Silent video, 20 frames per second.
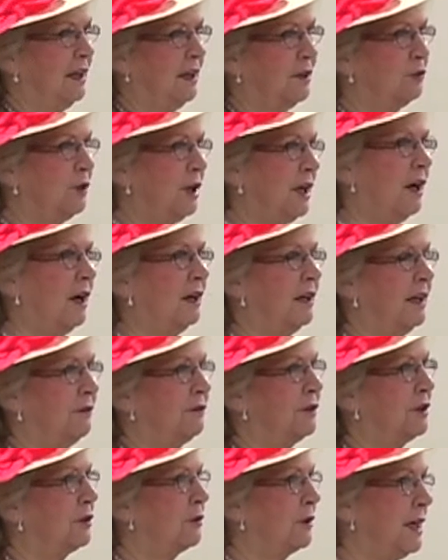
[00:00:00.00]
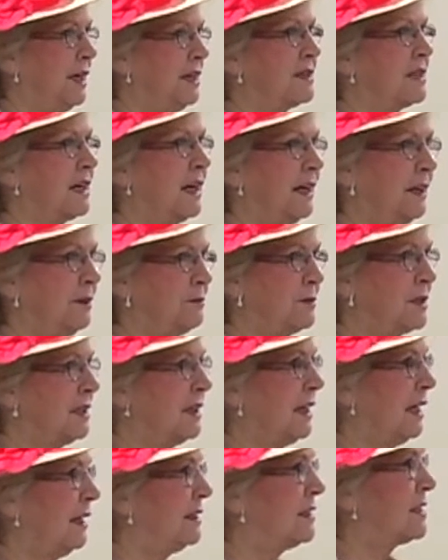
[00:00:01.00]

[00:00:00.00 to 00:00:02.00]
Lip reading: we all have a great time tonight